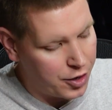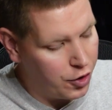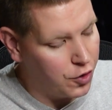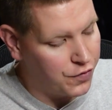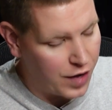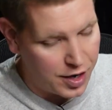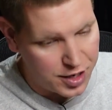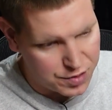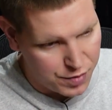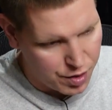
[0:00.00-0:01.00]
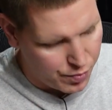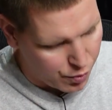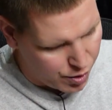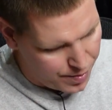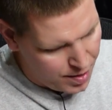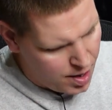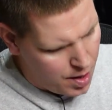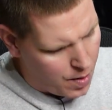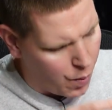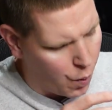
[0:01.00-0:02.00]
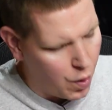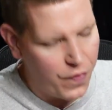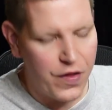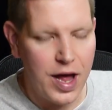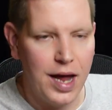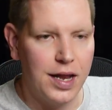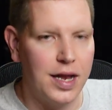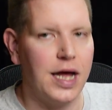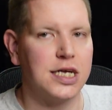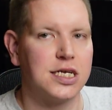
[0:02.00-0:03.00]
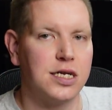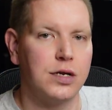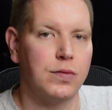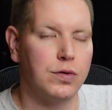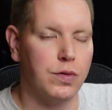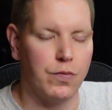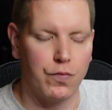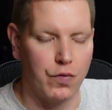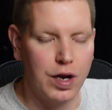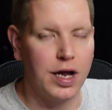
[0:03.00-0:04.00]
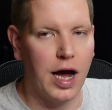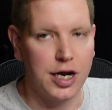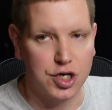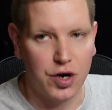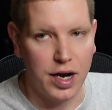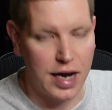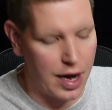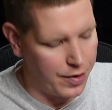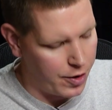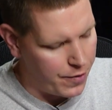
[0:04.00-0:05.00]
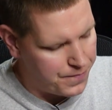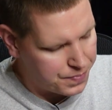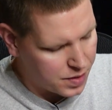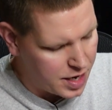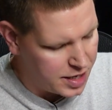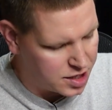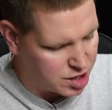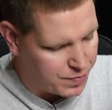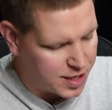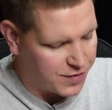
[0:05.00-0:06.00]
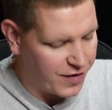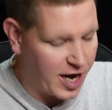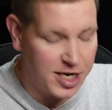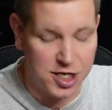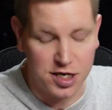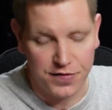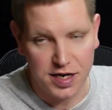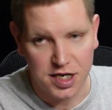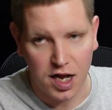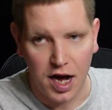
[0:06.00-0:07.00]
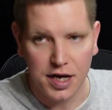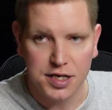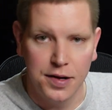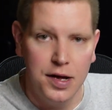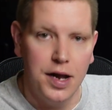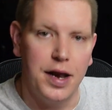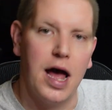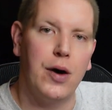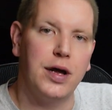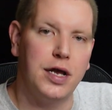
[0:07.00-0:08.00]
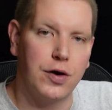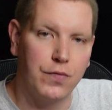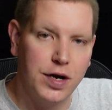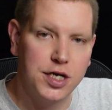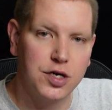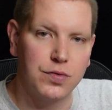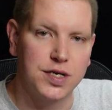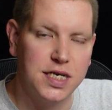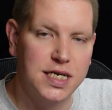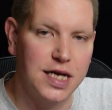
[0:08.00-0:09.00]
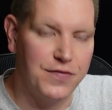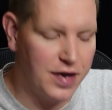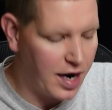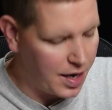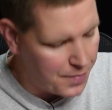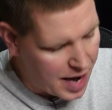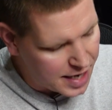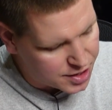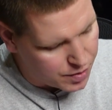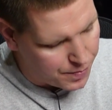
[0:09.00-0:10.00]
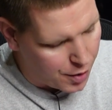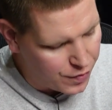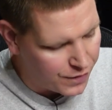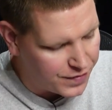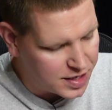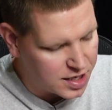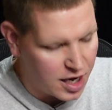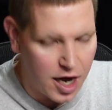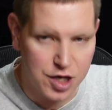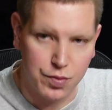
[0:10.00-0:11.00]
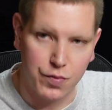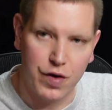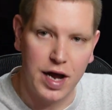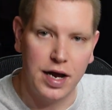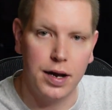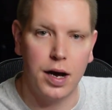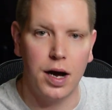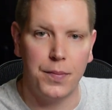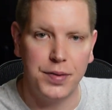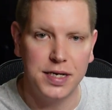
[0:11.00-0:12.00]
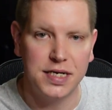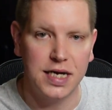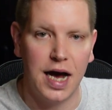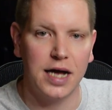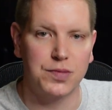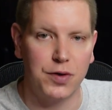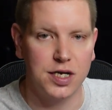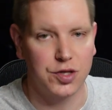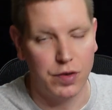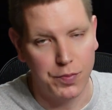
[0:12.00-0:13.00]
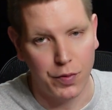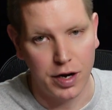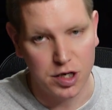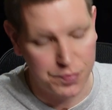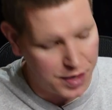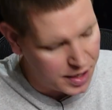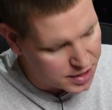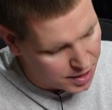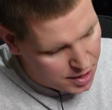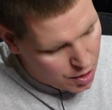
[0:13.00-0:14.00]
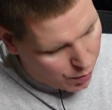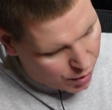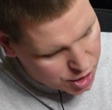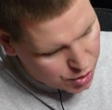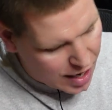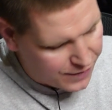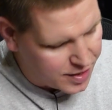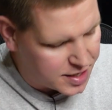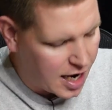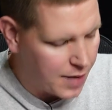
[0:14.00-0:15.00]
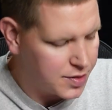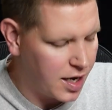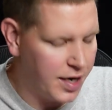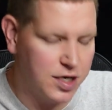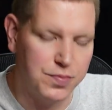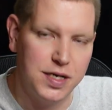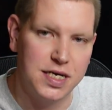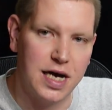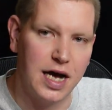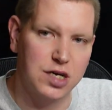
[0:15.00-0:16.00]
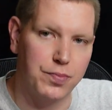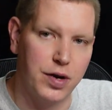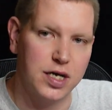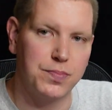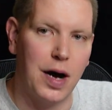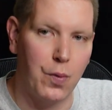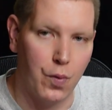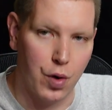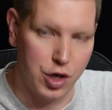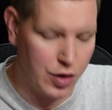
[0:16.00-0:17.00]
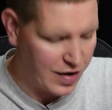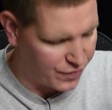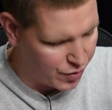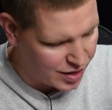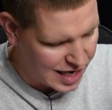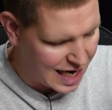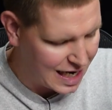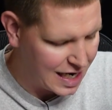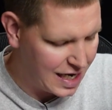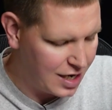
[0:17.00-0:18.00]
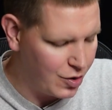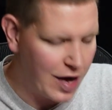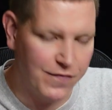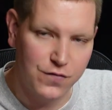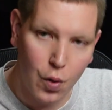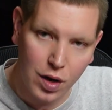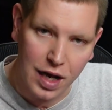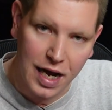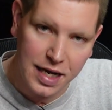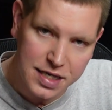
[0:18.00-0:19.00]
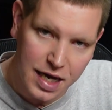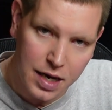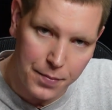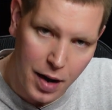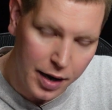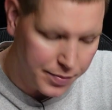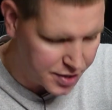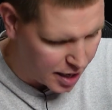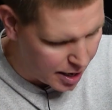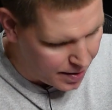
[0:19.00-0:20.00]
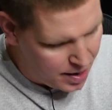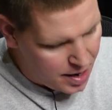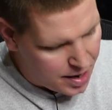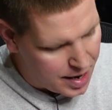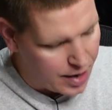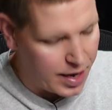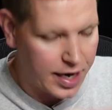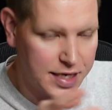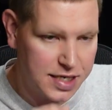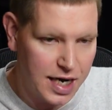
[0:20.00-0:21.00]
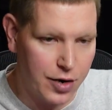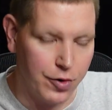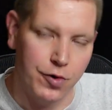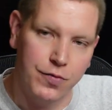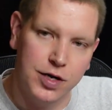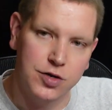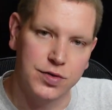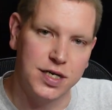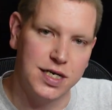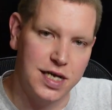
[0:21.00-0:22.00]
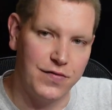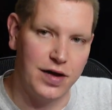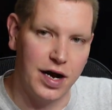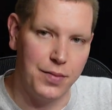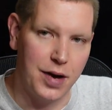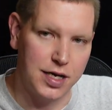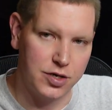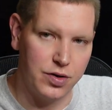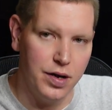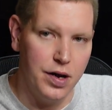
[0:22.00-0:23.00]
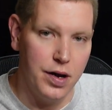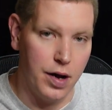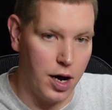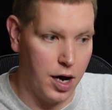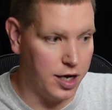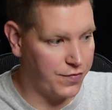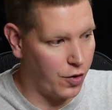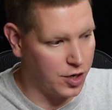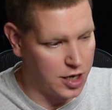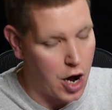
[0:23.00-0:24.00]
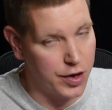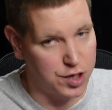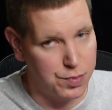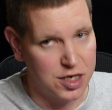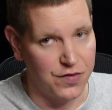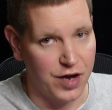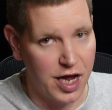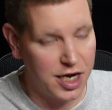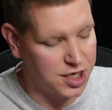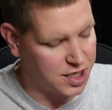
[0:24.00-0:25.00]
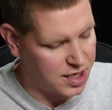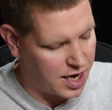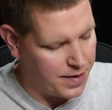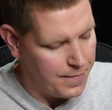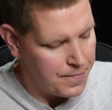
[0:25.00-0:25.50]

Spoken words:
a huge fan of this motherboard. One thing that they really got to straighten out though is the specifications of these slots. Now, in the original Z790 Master, both of these slots ran at PCI Express 3.0 speeds. What you have in the top slot is PCI Express by 1. You have 1 lane, and then you have 4 lanes in the bottom slot. Now, like I said on the original Z790 Master, as far as all the specifications say,